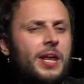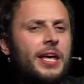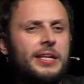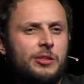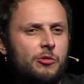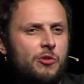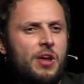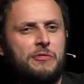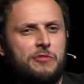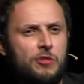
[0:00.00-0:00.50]
like
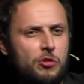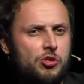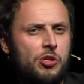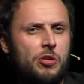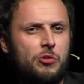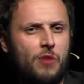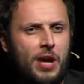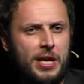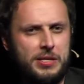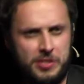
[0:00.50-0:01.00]
the refugee
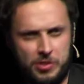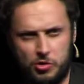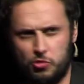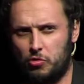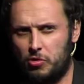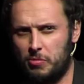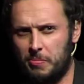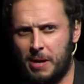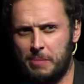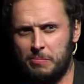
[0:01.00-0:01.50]
crisis.
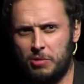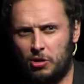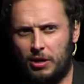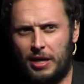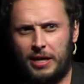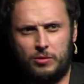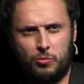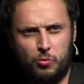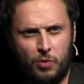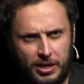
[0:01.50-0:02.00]
You remember
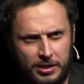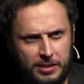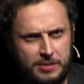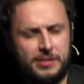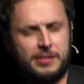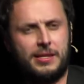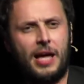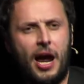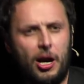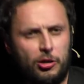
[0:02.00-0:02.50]
like when it
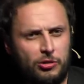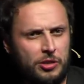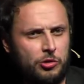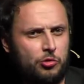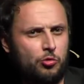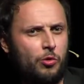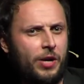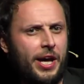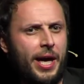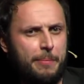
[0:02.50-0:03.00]

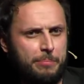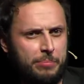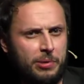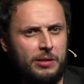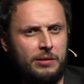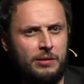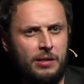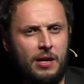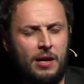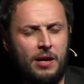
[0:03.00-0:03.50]
started to
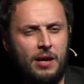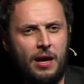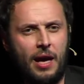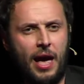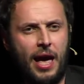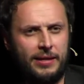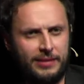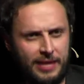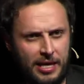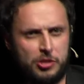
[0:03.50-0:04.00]
happen,
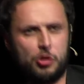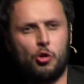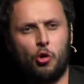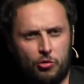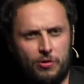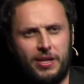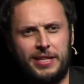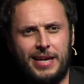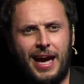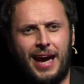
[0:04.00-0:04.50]
and that's
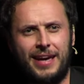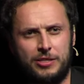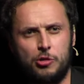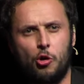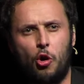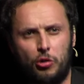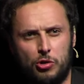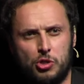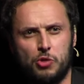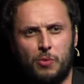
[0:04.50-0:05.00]
already
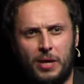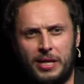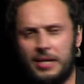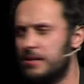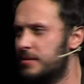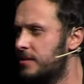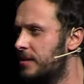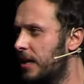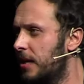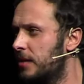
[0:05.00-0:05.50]
ideology when
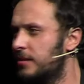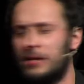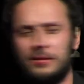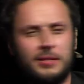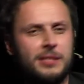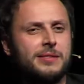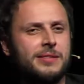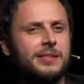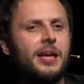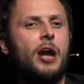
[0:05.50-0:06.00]
I say
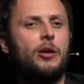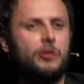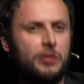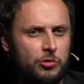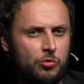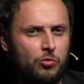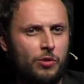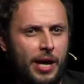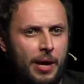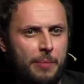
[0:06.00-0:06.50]
that it
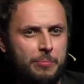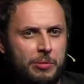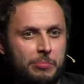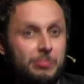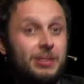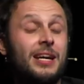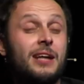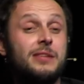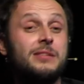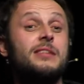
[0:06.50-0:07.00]
started to happen
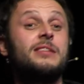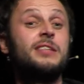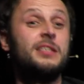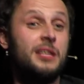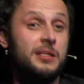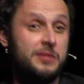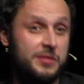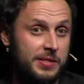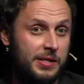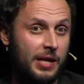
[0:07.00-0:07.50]
because it
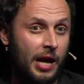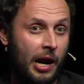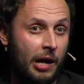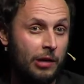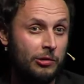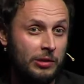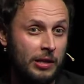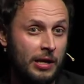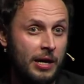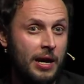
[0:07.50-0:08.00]
didn't
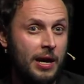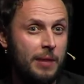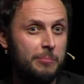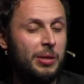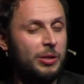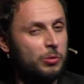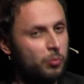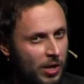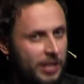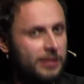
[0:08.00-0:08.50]
start.
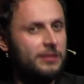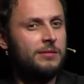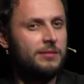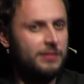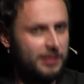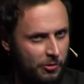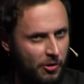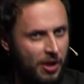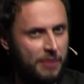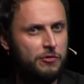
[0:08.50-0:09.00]
But when
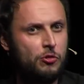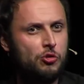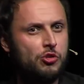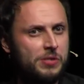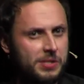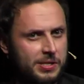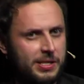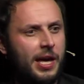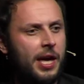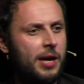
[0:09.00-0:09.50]
the
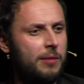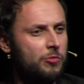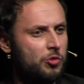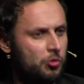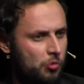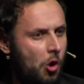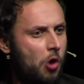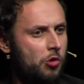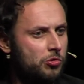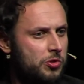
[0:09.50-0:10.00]
refugees came
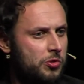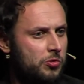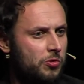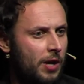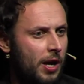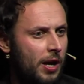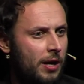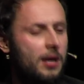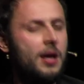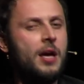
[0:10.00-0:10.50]
to
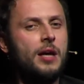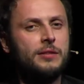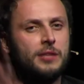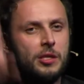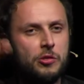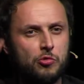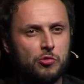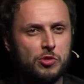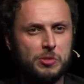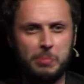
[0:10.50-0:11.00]
Austria,
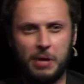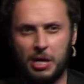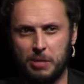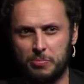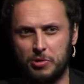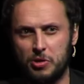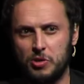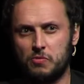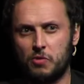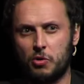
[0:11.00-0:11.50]
the
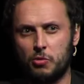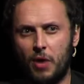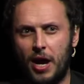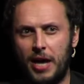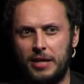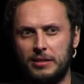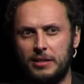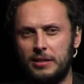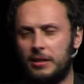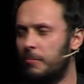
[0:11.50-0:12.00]
newspapers were
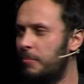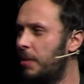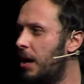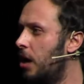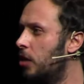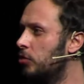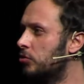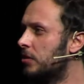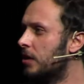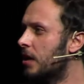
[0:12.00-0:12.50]
writing
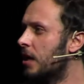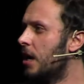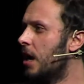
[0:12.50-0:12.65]
about